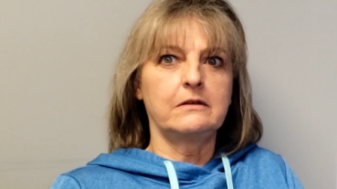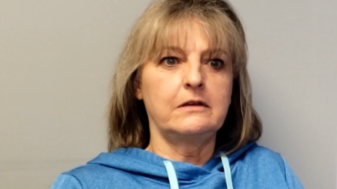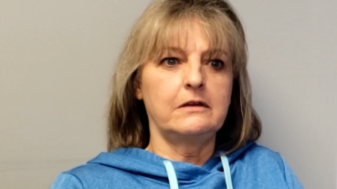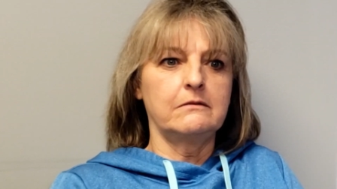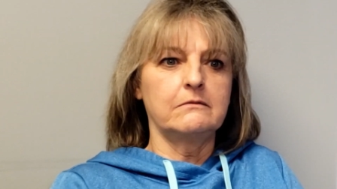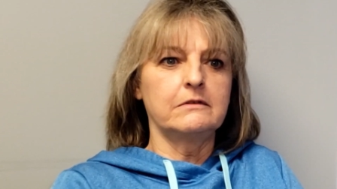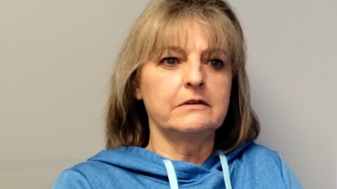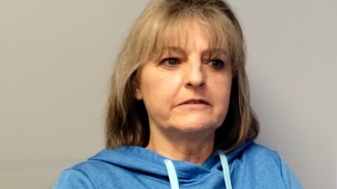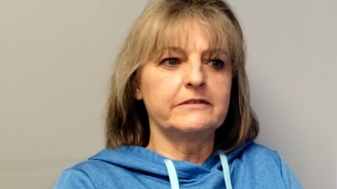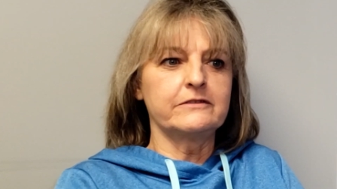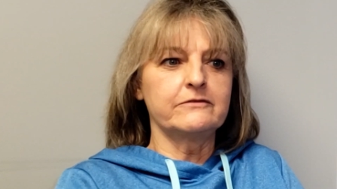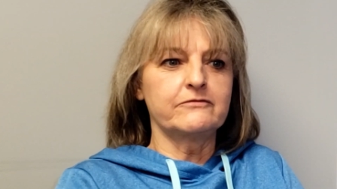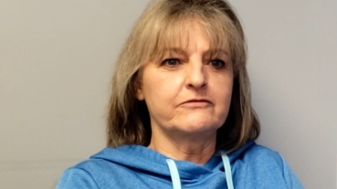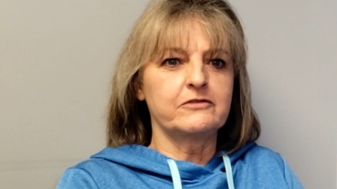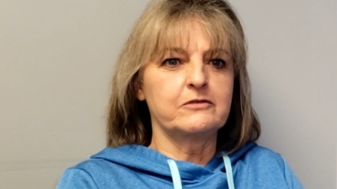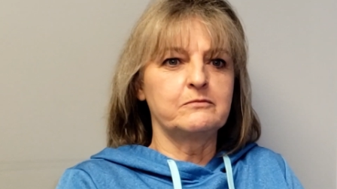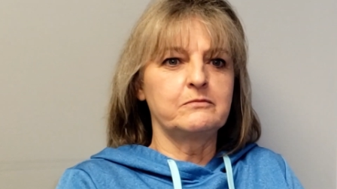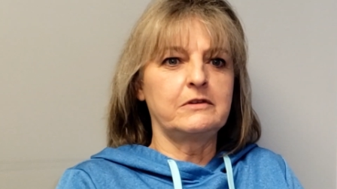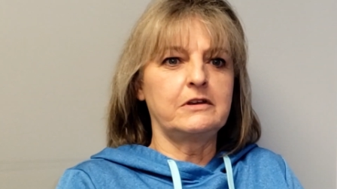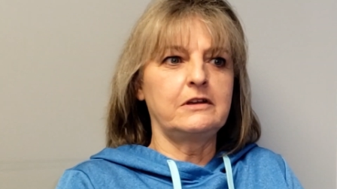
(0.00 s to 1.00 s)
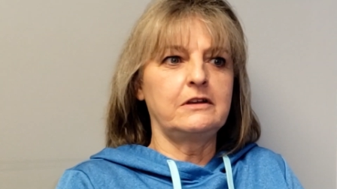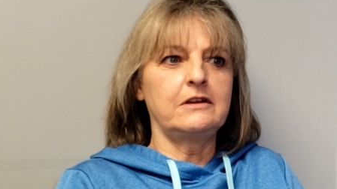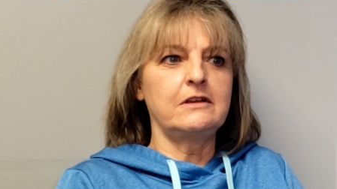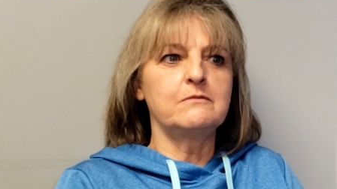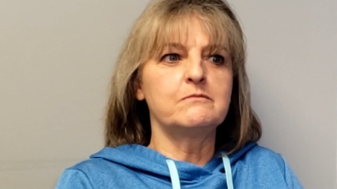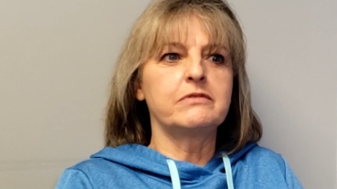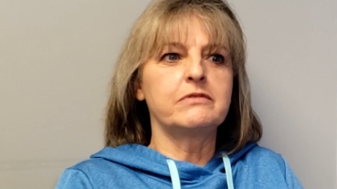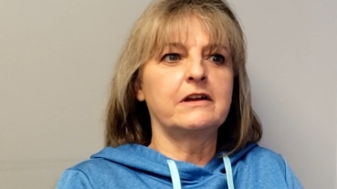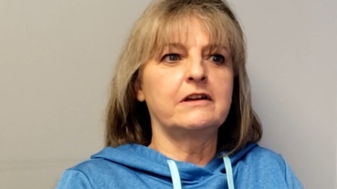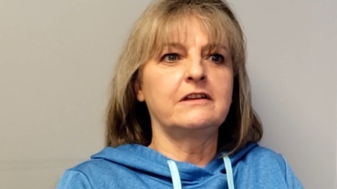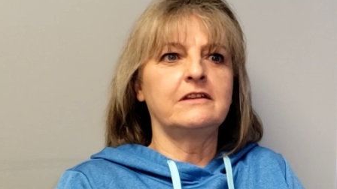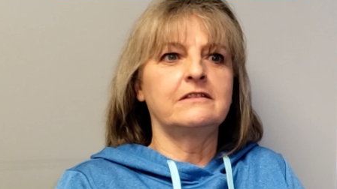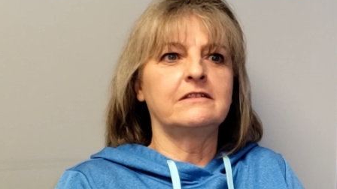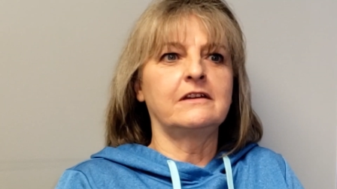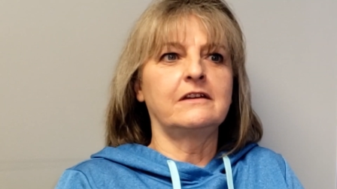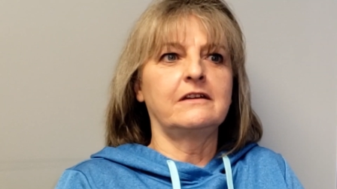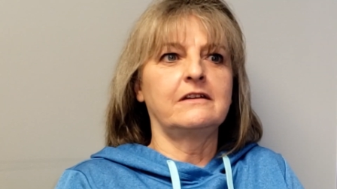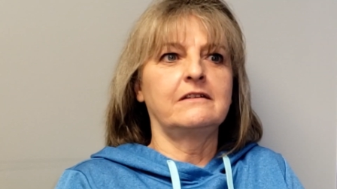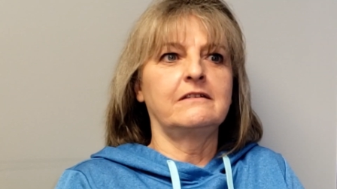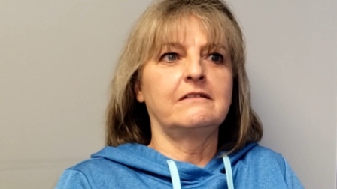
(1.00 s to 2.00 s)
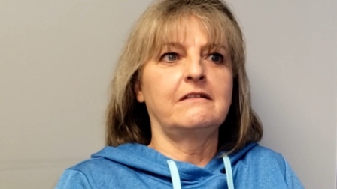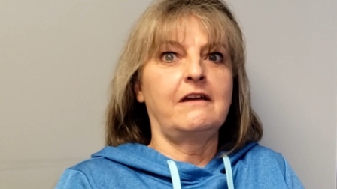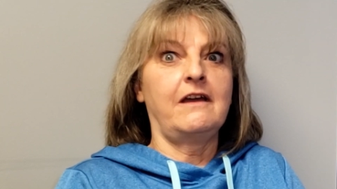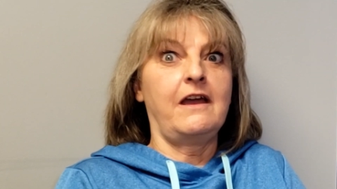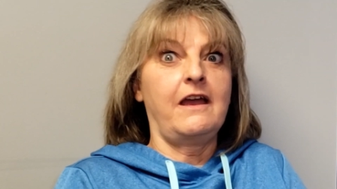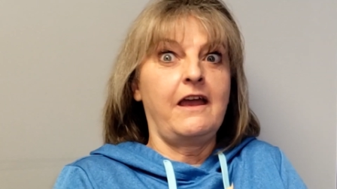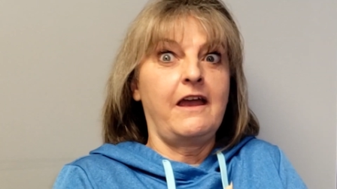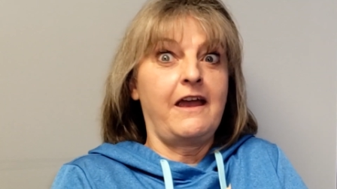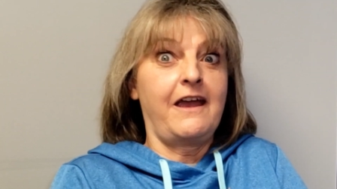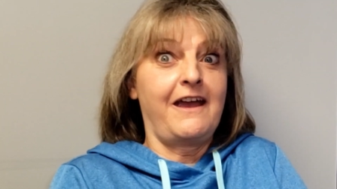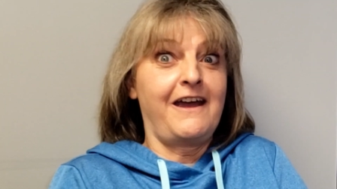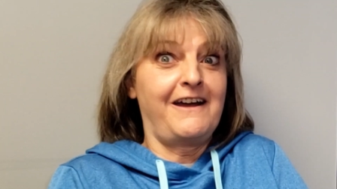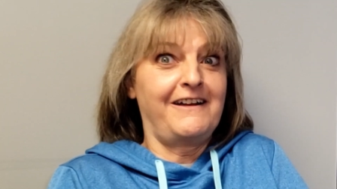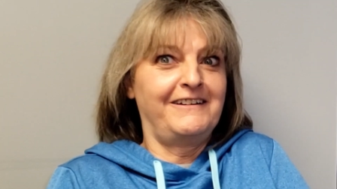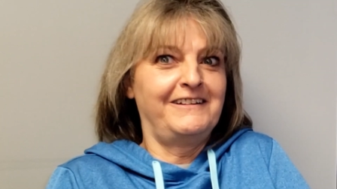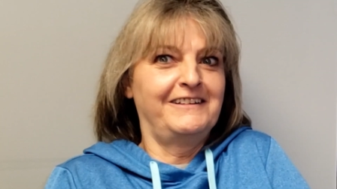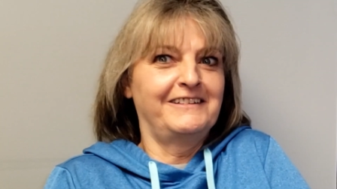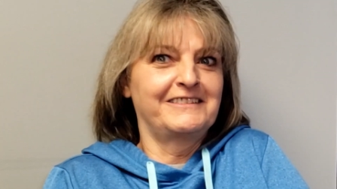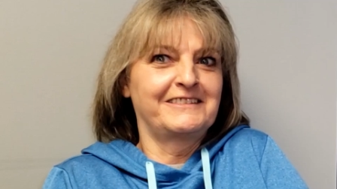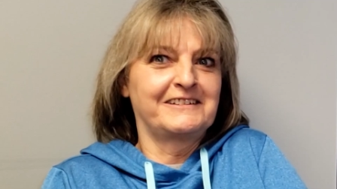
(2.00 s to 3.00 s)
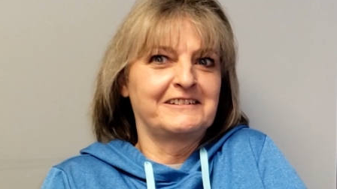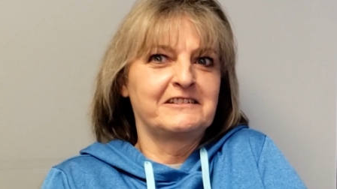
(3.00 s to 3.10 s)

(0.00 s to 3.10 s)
it wasn't from anybody that had the